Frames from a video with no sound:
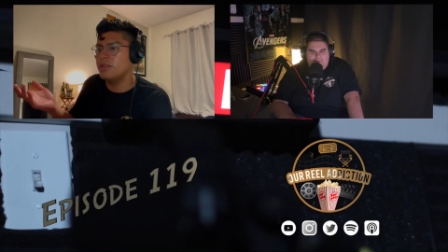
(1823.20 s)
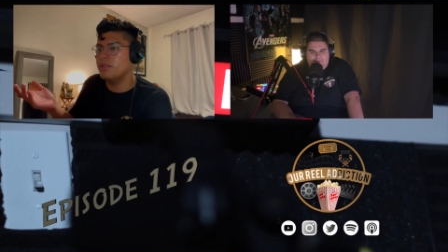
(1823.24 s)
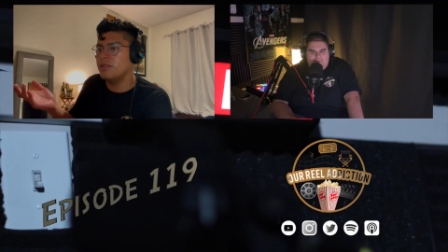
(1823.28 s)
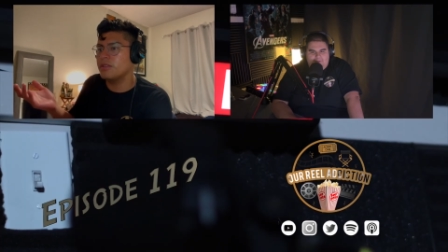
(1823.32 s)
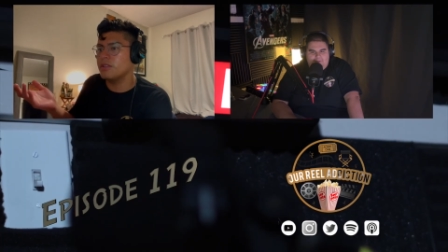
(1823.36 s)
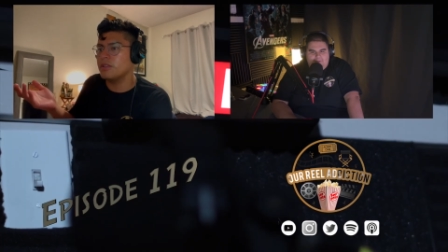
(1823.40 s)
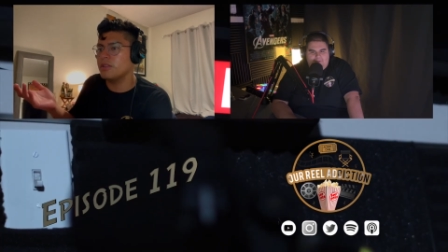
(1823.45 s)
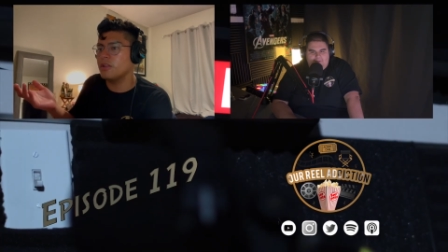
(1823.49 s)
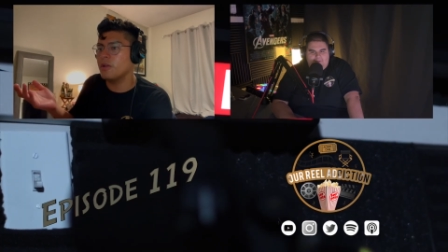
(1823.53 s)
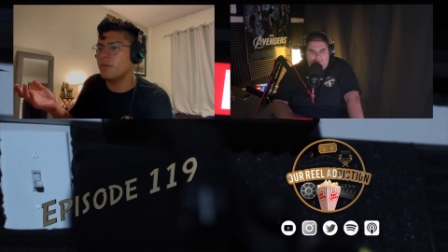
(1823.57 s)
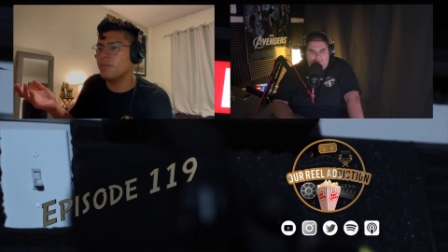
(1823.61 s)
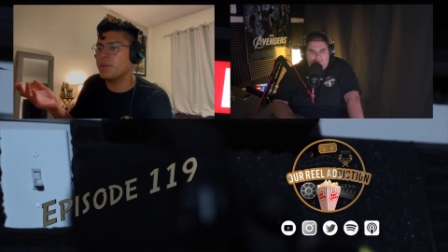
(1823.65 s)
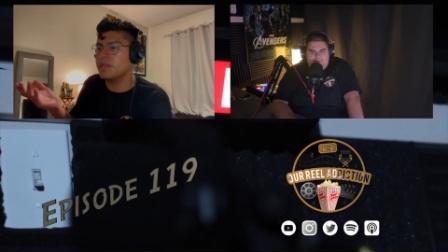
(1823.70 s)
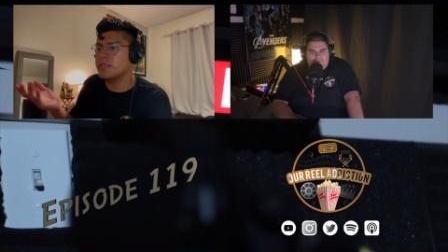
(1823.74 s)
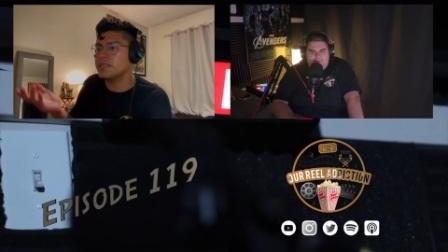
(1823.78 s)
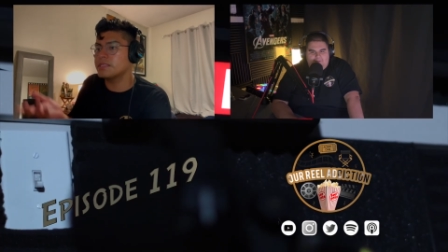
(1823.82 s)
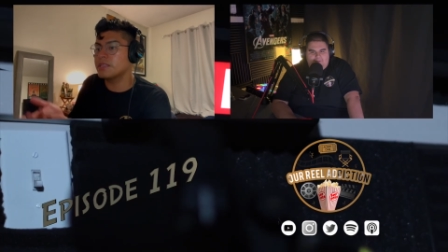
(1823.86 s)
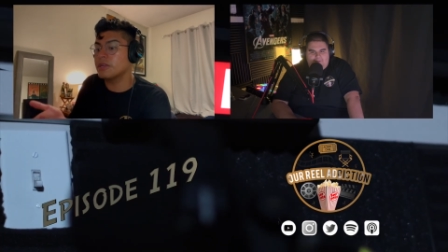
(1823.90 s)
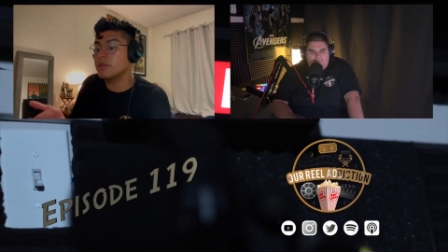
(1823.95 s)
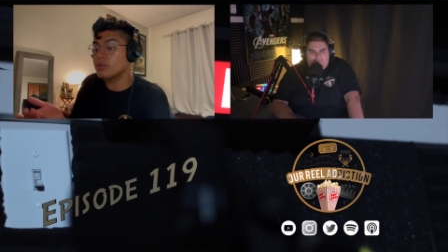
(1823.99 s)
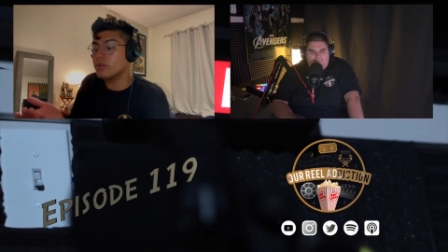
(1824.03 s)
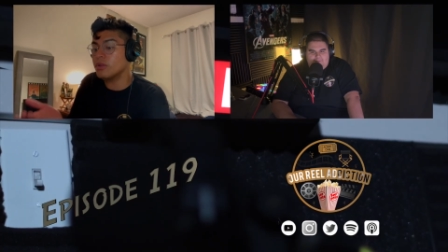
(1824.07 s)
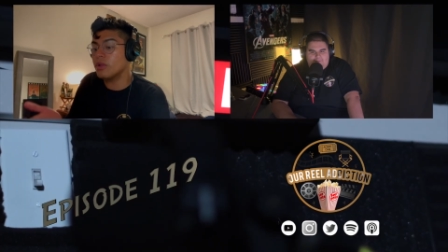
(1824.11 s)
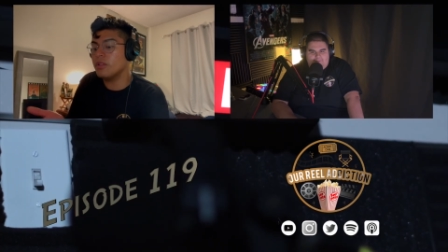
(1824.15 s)
Because
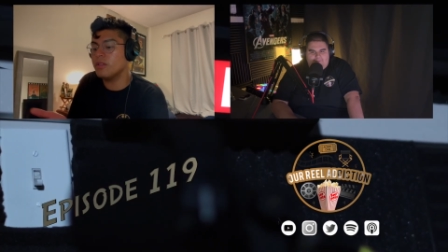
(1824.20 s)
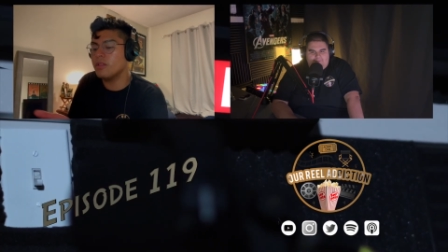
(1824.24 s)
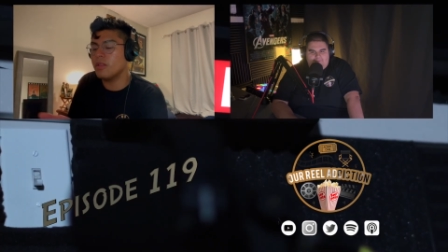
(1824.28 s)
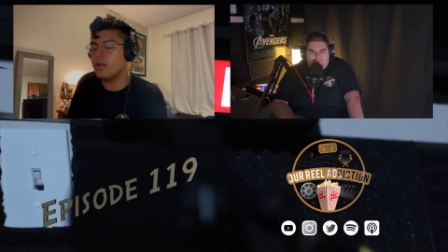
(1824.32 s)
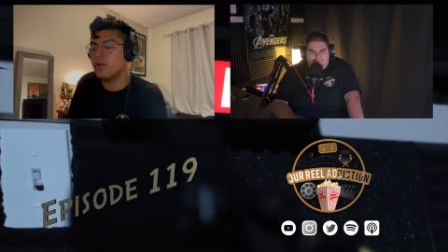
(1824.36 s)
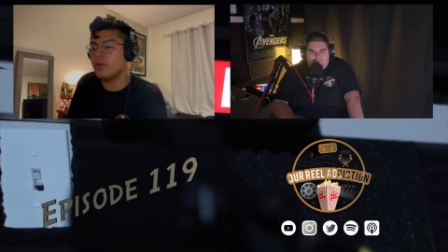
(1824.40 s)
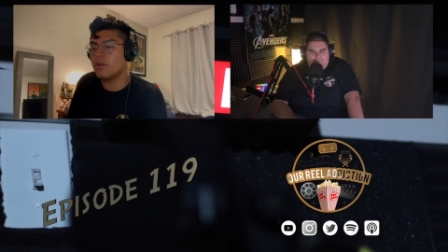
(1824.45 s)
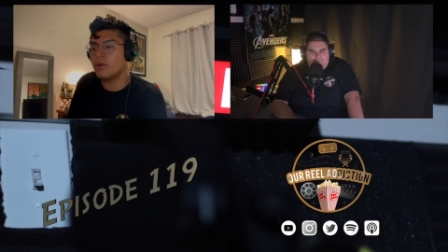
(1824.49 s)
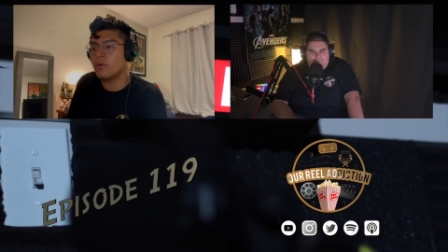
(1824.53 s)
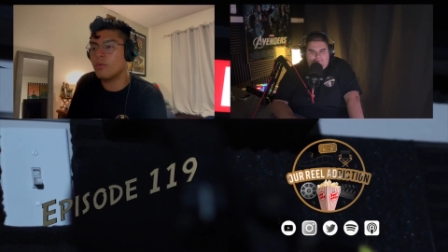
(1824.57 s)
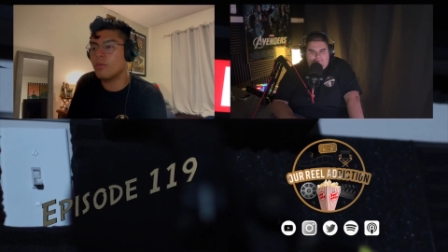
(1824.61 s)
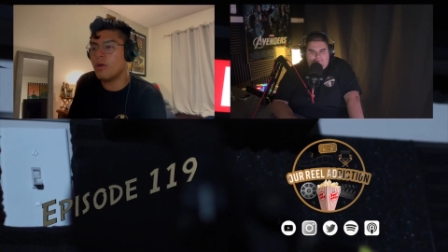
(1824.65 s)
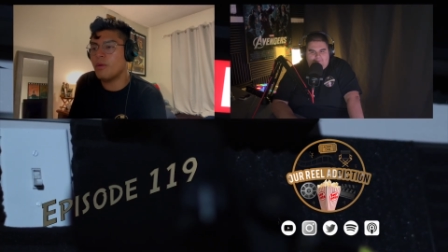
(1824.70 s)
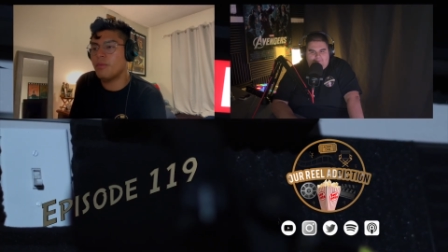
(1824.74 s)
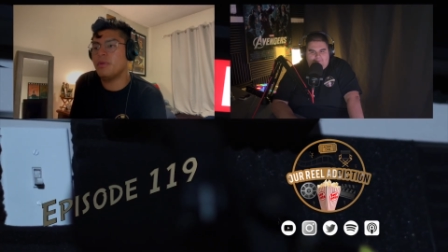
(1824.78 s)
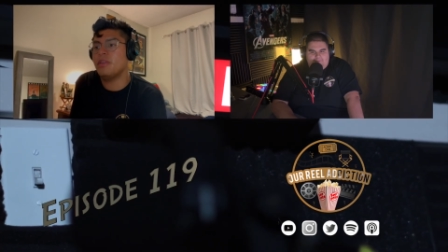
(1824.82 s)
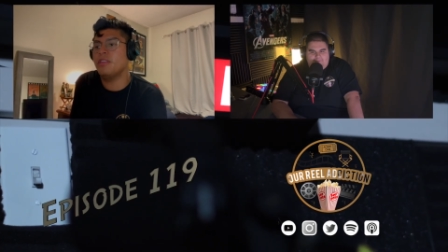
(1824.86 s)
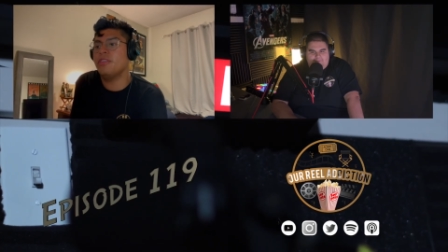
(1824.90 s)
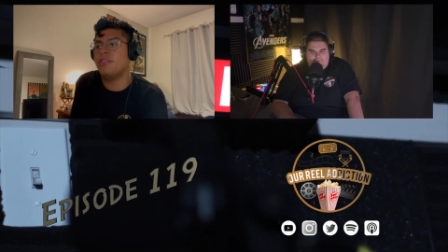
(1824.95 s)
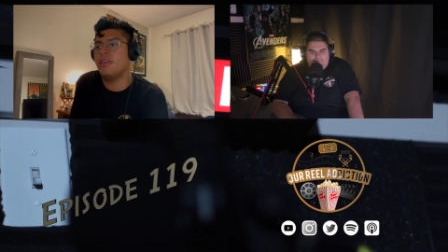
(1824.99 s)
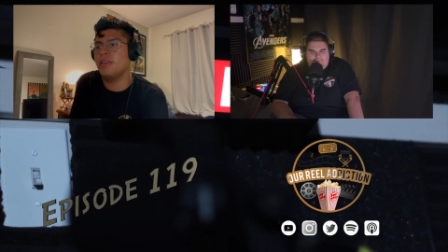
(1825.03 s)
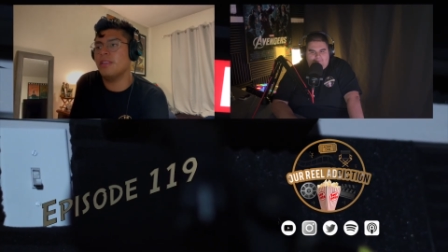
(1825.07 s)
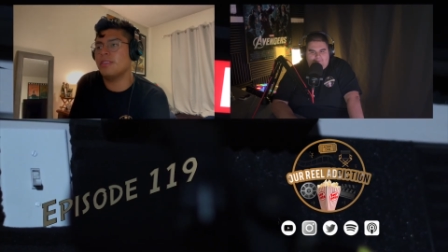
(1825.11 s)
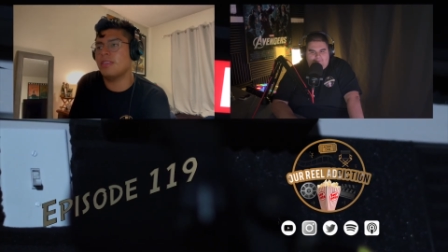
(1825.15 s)
they're no longer what
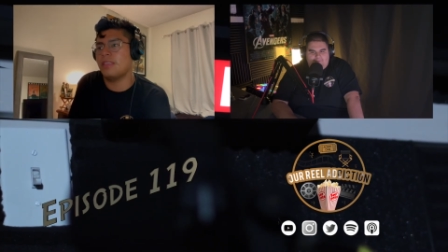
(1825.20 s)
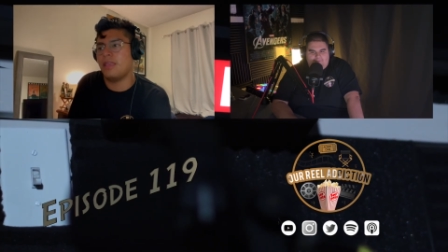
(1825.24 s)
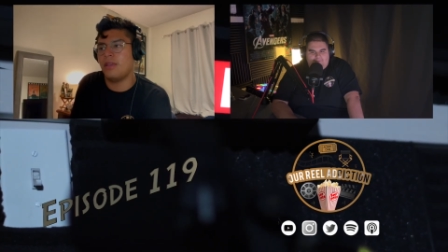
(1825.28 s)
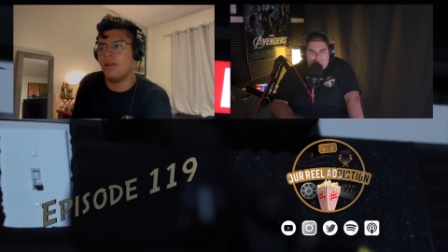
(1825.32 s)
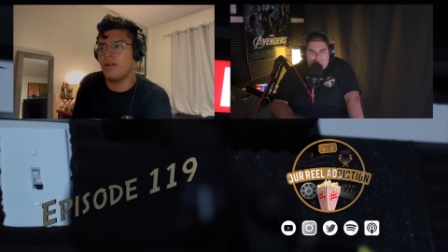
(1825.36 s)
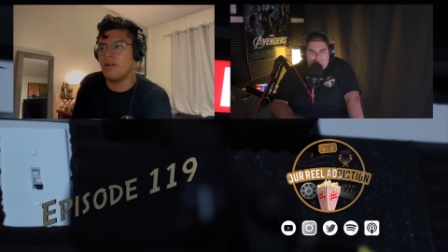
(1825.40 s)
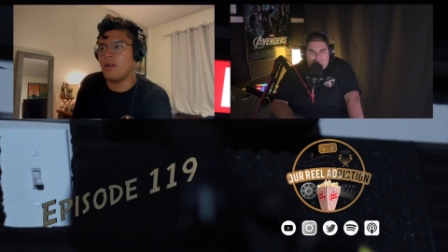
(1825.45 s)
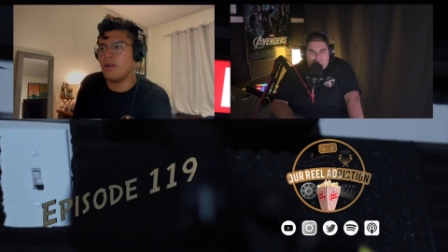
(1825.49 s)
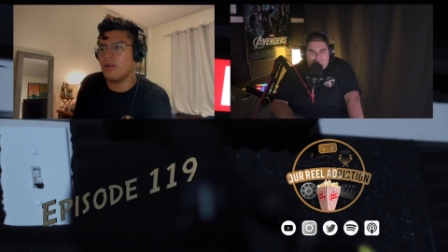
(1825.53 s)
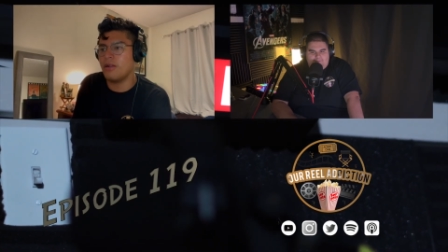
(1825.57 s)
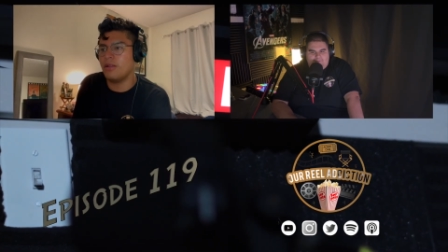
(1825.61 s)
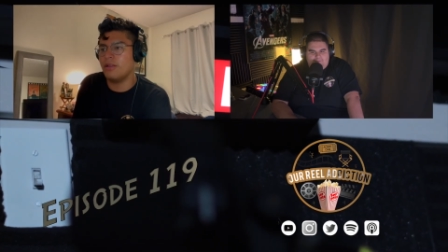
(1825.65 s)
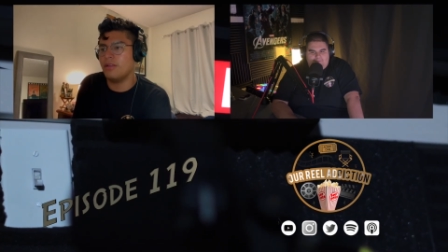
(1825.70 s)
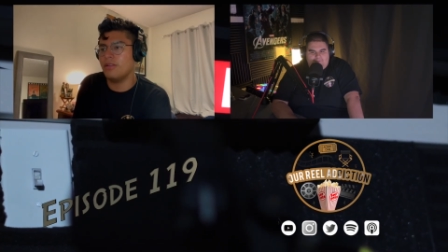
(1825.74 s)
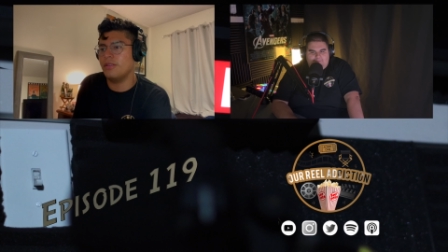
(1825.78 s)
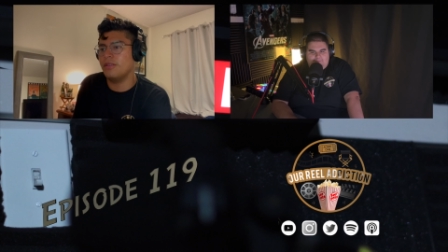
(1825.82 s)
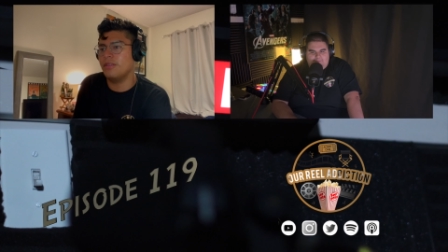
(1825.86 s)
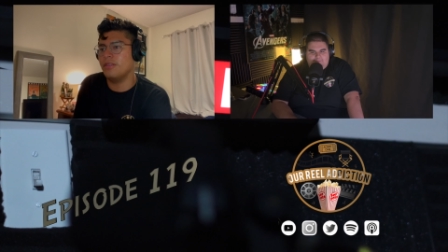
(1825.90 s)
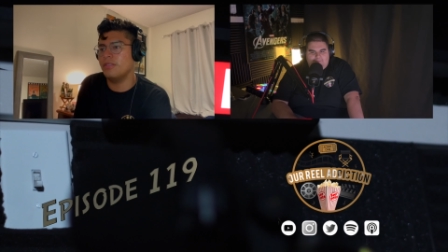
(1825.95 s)
we think they are.